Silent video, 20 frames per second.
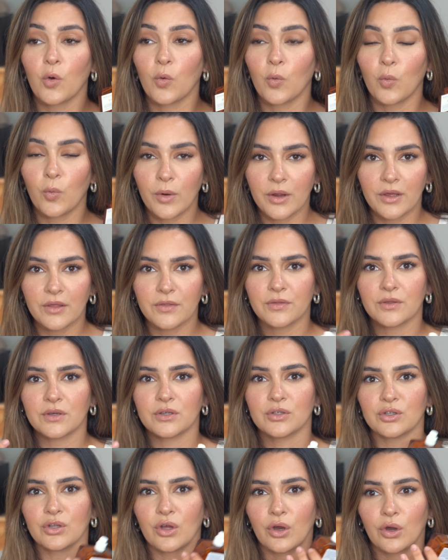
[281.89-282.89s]
with
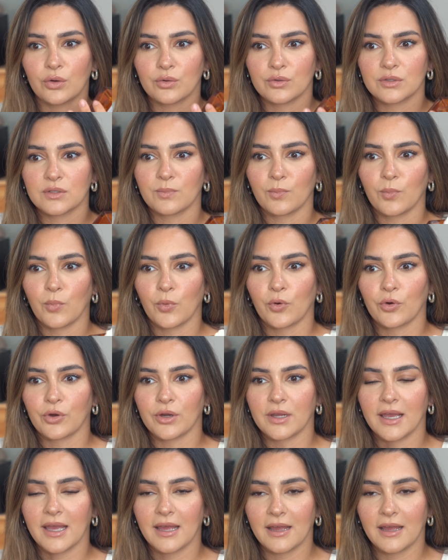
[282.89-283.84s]
those more